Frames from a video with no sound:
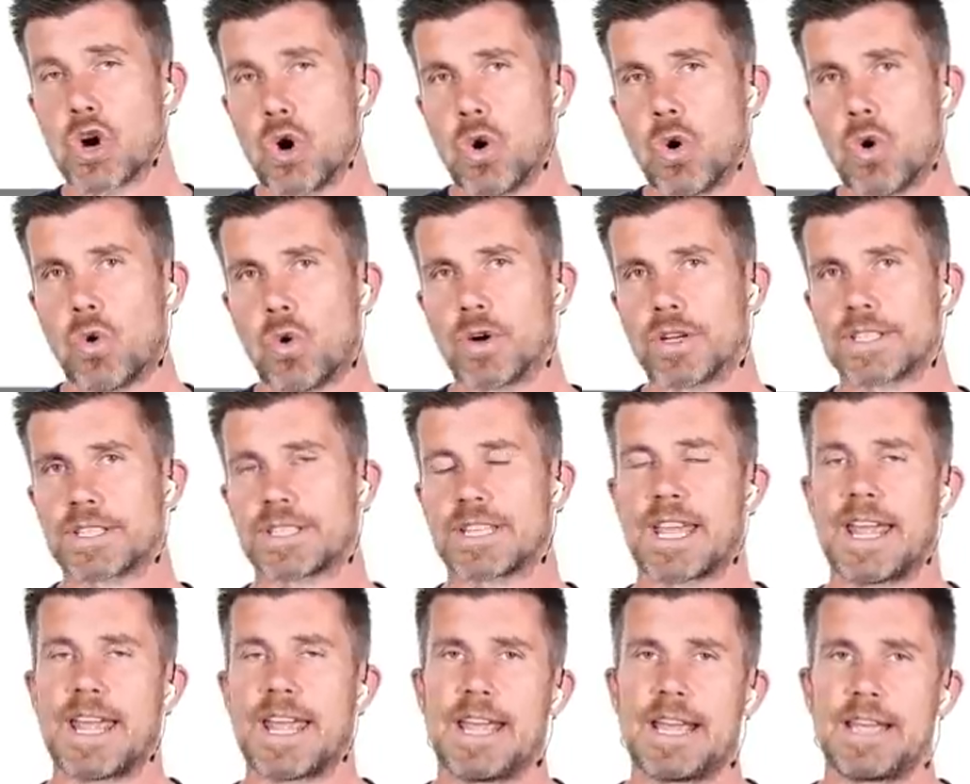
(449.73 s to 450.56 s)

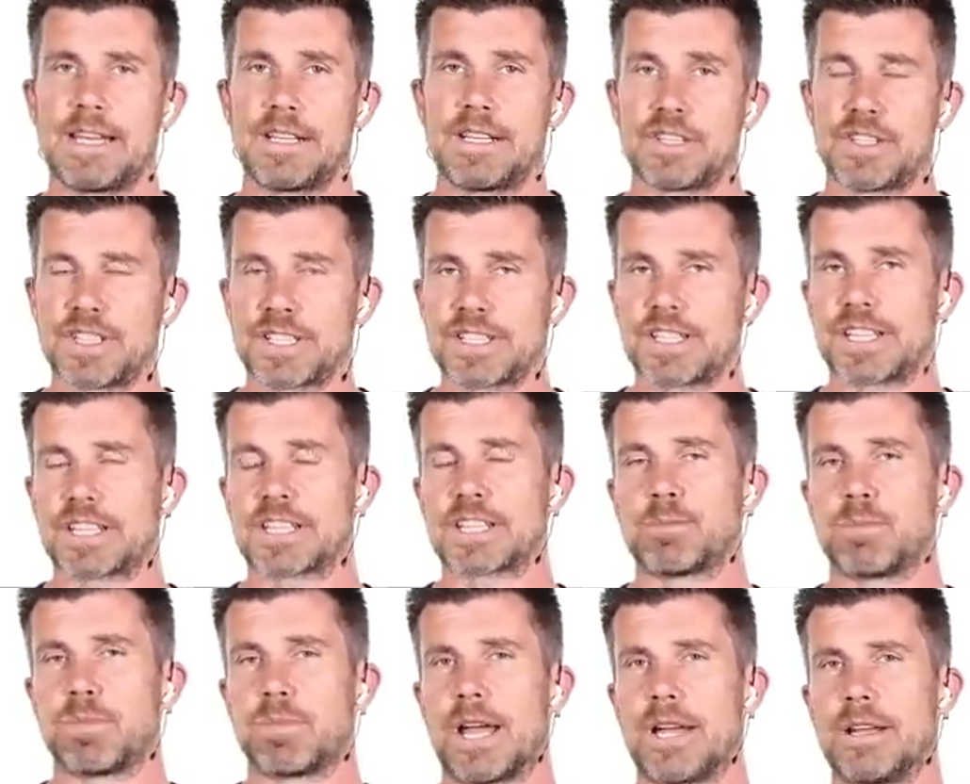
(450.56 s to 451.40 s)
course and just
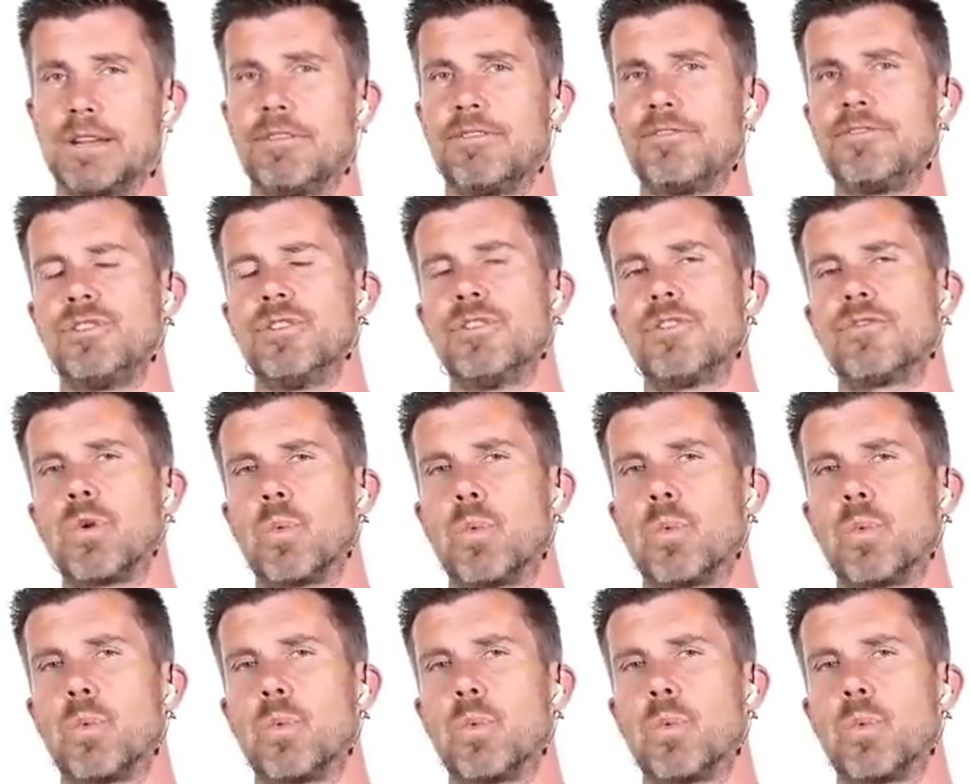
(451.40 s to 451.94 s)
explain a few